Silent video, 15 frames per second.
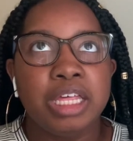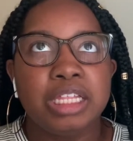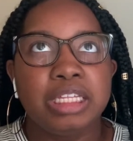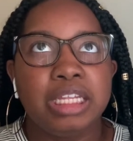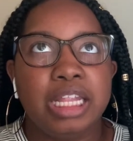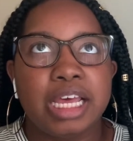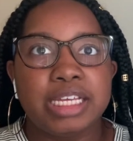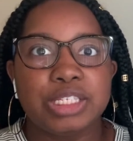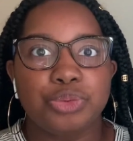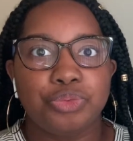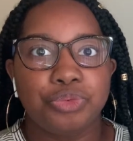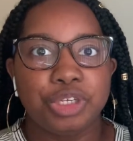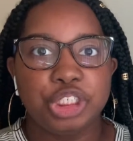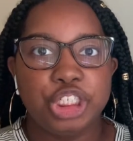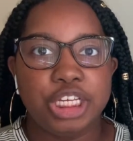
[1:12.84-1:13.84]
less
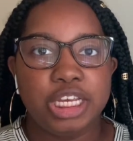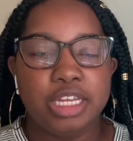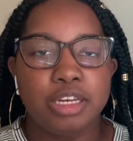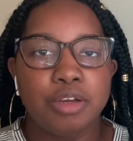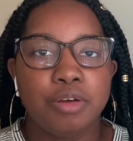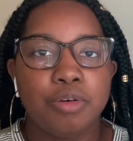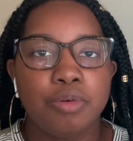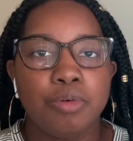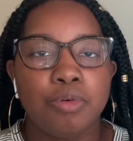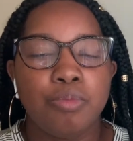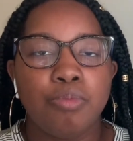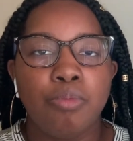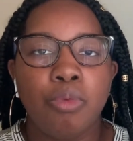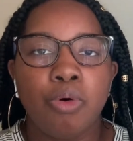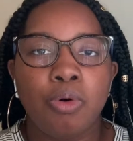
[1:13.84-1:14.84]
rigid,
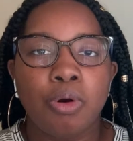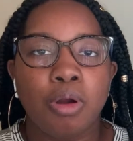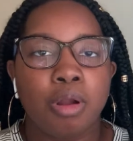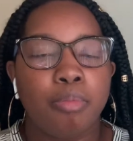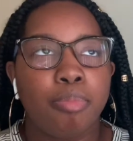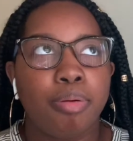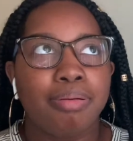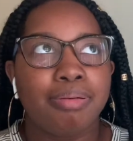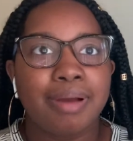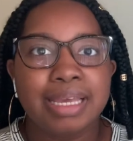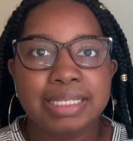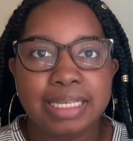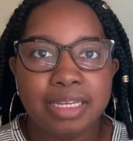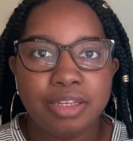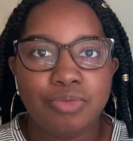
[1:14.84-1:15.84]
more
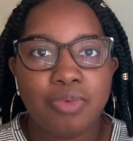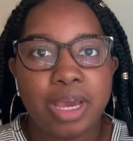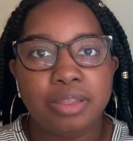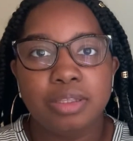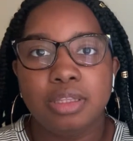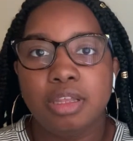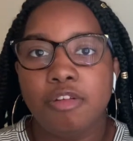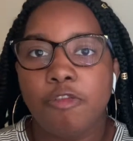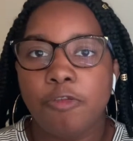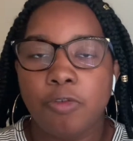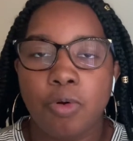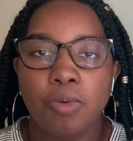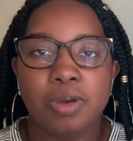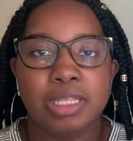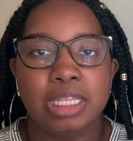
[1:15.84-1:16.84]
present rather than
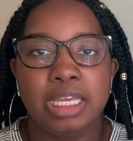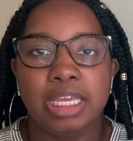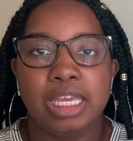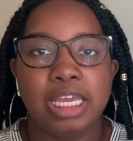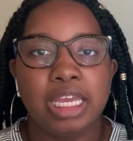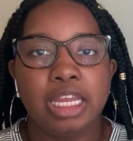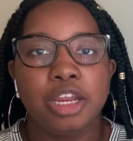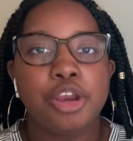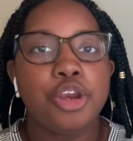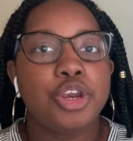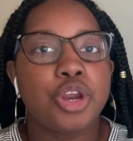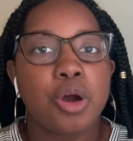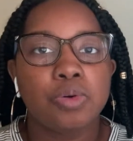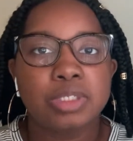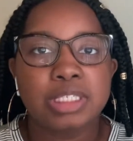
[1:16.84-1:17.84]
forward thinking,
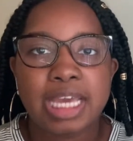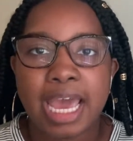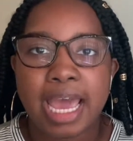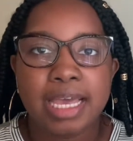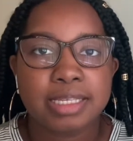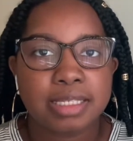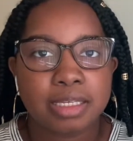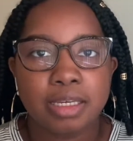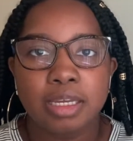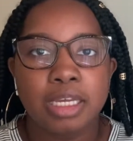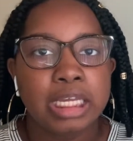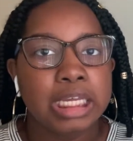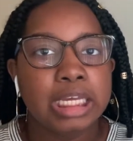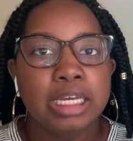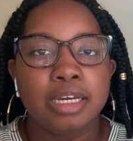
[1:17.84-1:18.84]
no task
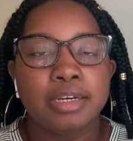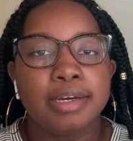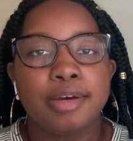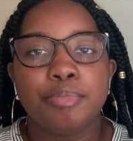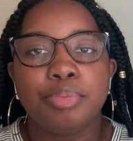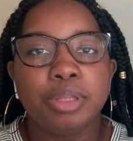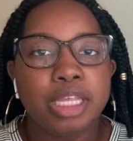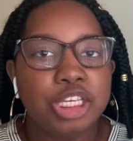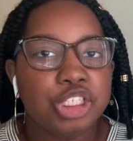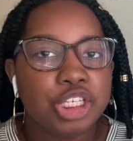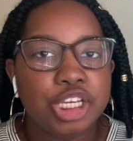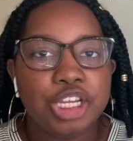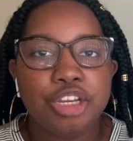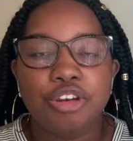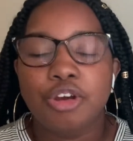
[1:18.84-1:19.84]

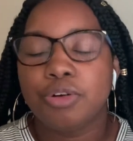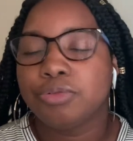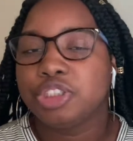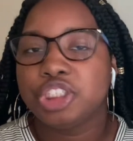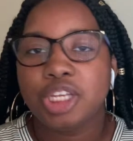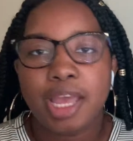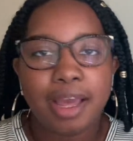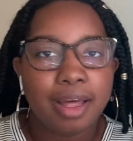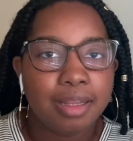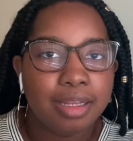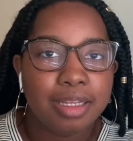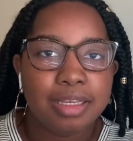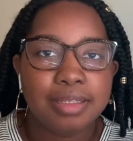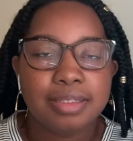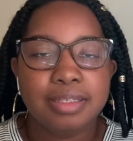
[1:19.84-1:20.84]
completion, no
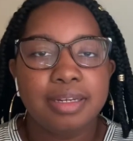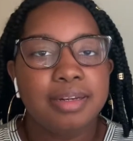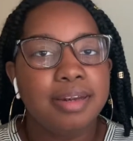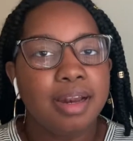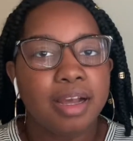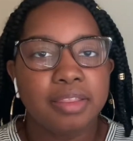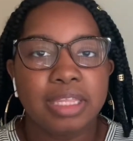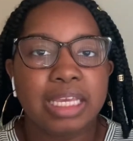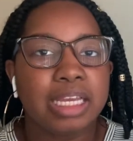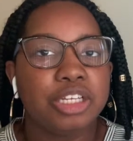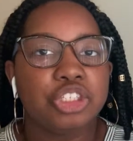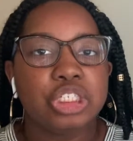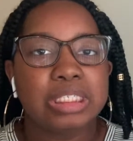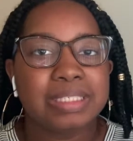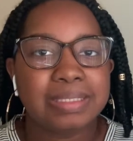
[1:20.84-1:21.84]
checklist, nothing,
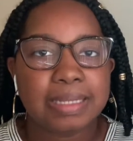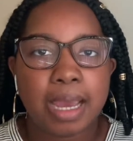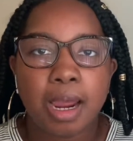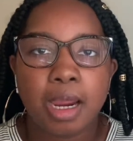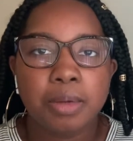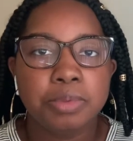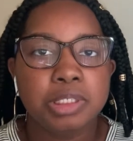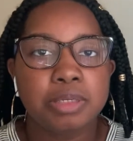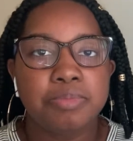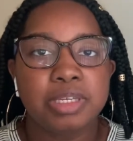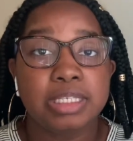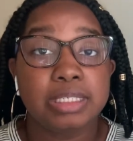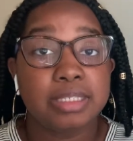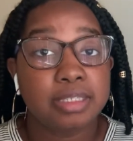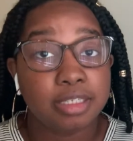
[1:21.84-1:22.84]
just time to be
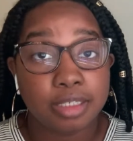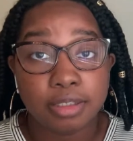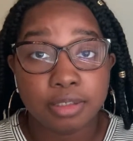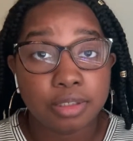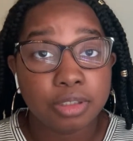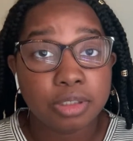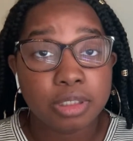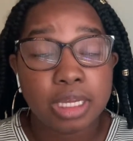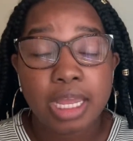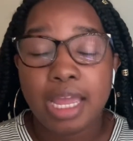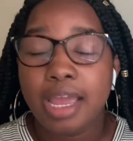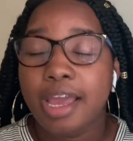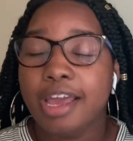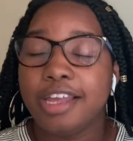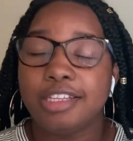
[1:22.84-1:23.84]
still
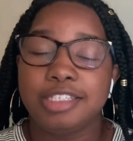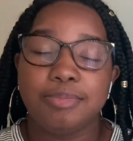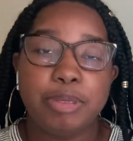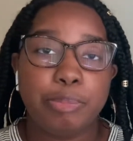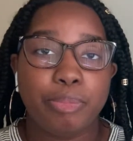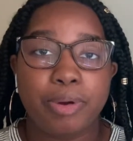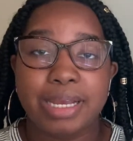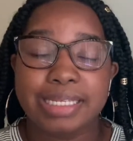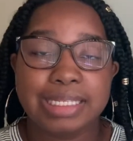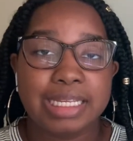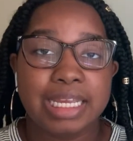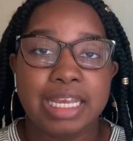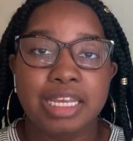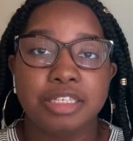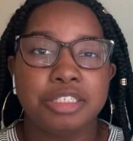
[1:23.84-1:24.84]
and to be present
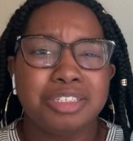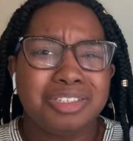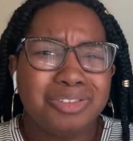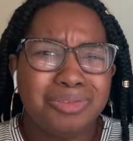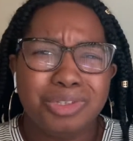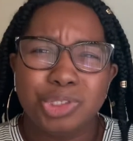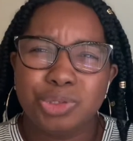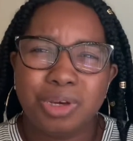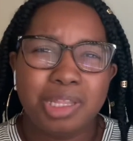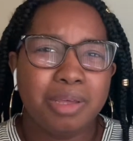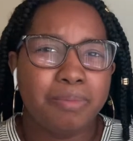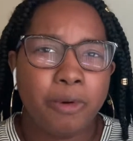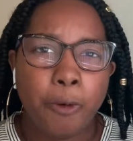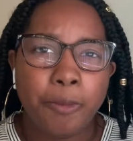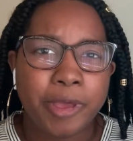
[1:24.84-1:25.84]
and just to enjoy the
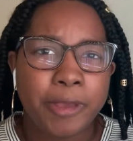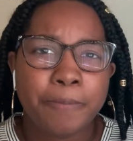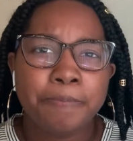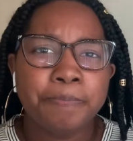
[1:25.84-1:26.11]
moment.